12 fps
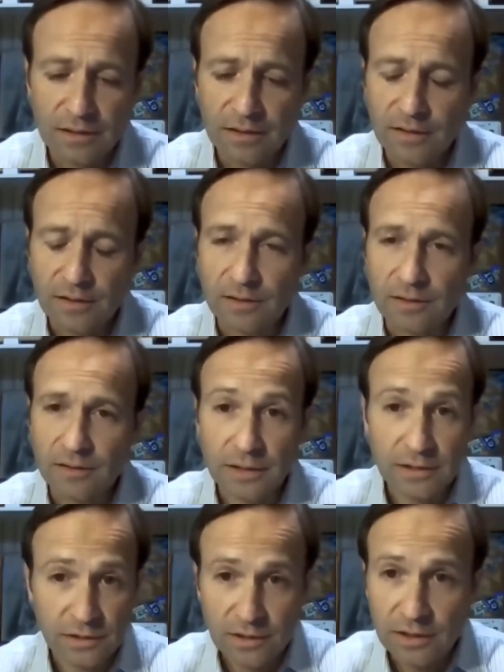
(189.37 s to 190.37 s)

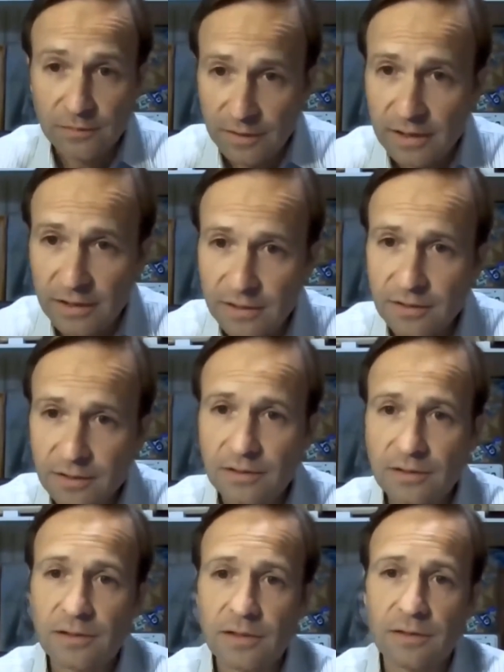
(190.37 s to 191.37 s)
the legislative intent